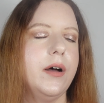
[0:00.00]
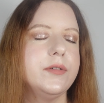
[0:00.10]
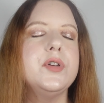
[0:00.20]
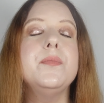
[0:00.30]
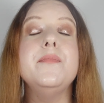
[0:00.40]

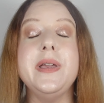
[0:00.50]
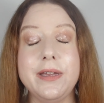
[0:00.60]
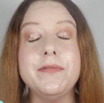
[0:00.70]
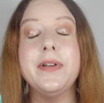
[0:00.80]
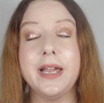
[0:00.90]
to
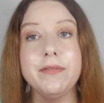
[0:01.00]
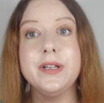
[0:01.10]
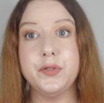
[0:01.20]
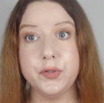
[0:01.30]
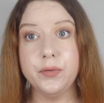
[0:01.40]
me,
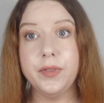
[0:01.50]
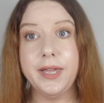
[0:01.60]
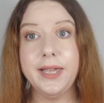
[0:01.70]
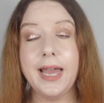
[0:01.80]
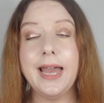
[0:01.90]
very
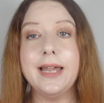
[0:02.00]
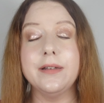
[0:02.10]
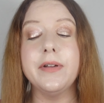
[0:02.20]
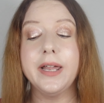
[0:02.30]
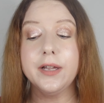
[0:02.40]
soothing
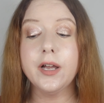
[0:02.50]
and very